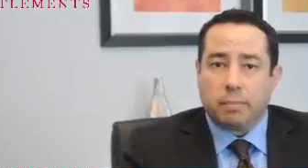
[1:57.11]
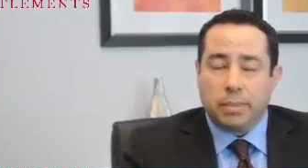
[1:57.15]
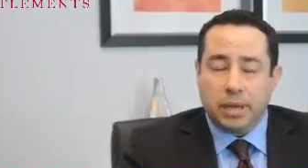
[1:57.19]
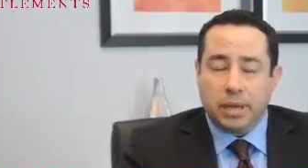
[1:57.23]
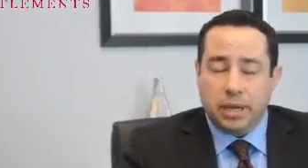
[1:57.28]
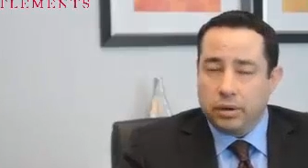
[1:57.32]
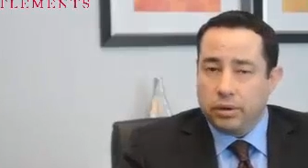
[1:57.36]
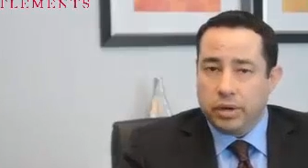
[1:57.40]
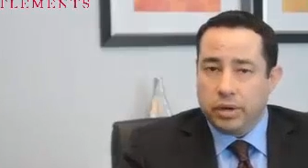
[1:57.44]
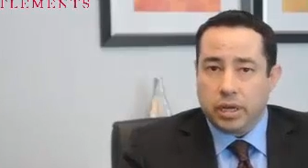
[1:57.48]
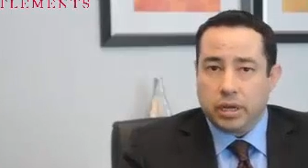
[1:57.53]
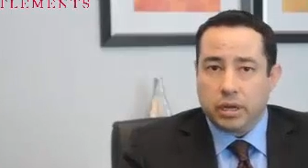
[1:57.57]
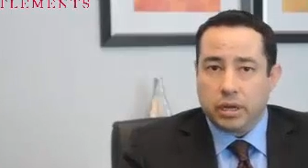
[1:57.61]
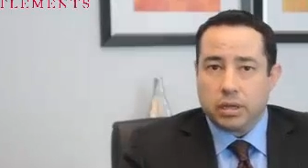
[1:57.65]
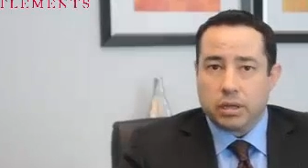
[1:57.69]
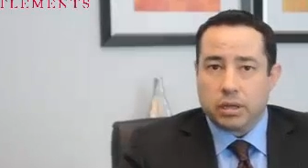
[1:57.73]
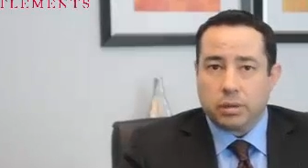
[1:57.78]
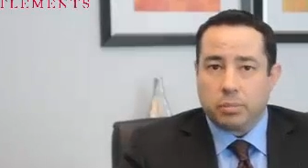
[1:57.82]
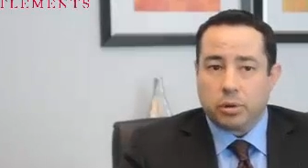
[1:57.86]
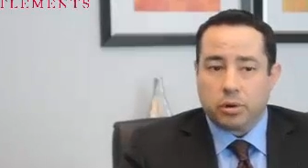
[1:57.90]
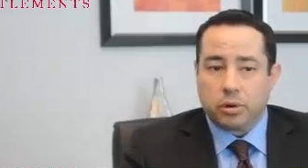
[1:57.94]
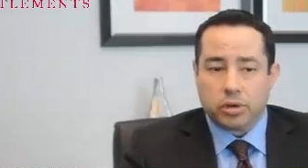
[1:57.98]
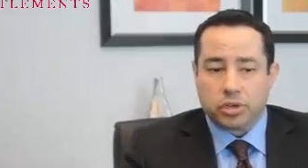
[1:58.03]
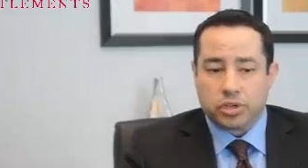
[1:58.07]
period the
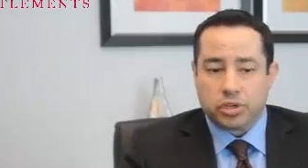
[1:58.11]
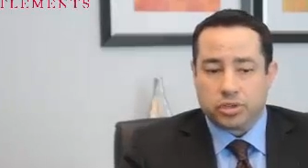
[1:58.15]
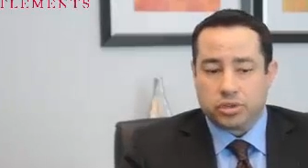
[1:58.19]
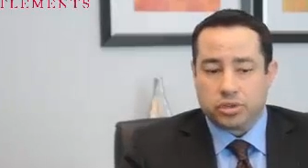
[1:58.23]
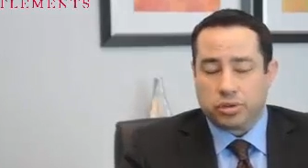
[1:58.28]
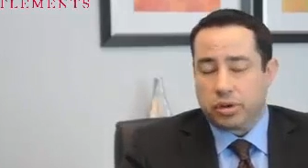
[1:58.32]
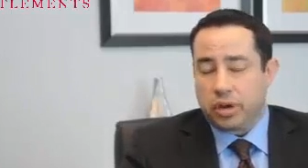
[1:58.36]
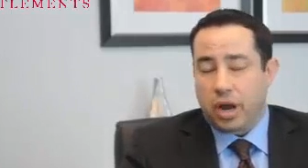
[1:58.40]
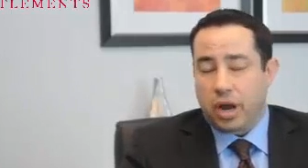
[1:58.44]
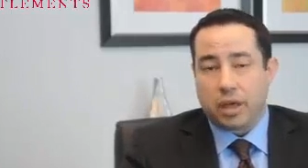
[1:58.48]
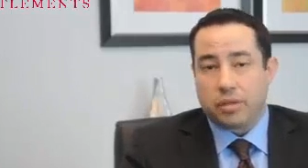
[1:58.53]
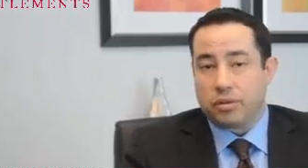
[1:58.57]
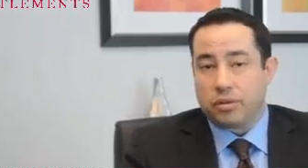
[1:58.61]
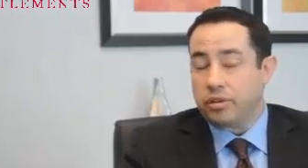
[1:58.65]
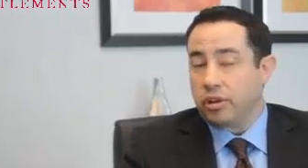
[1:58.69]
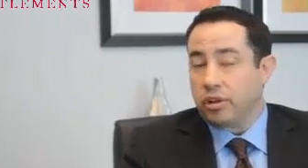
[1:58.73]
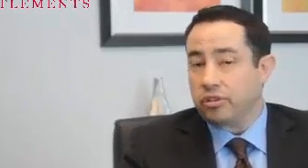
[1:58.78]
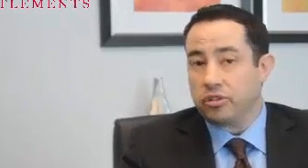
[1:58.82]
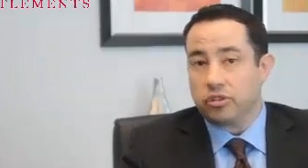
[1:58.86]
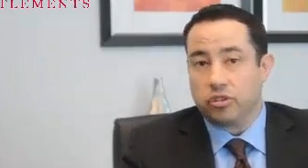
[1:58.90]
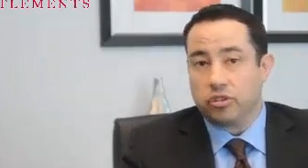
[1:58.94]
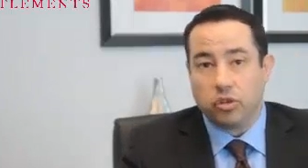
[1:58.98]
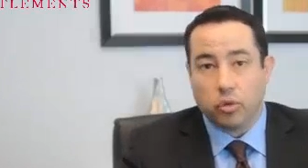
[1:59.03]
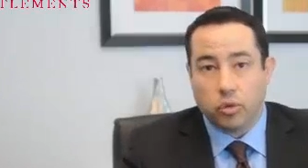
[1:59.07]
purchaser either
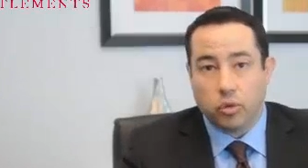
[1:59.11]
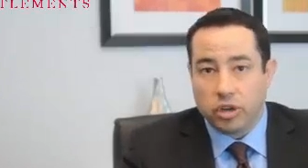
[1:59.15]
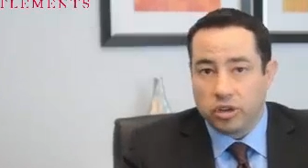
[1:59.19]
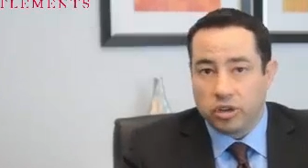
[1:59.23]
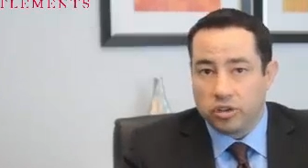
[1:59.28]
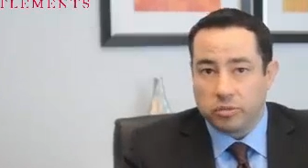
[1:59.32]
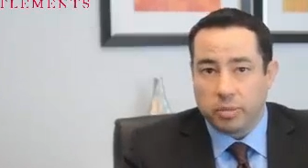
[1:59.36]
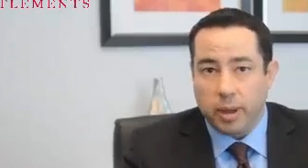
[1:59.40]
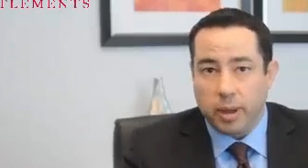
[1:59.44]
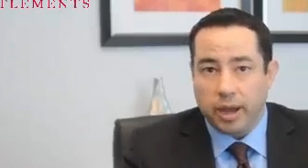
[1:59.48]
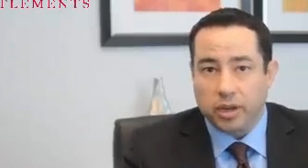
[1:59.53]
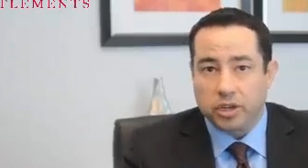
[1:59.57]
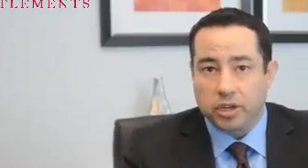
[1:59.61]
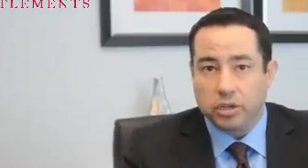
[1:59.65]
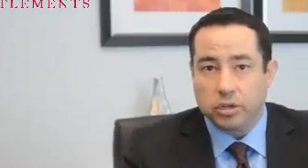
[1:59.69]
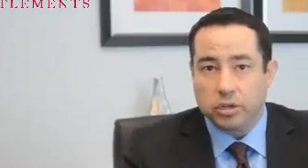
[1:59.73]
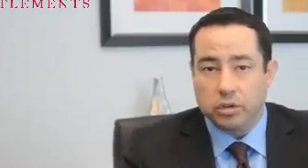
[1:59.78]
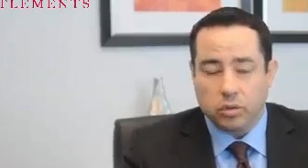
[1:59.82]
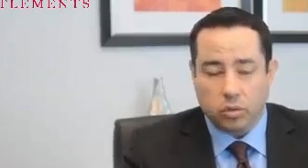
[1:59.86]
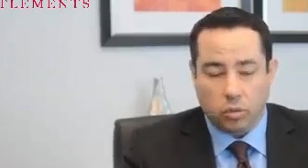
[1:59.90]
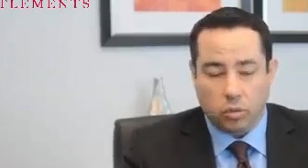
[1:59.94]
doesn't do an inspection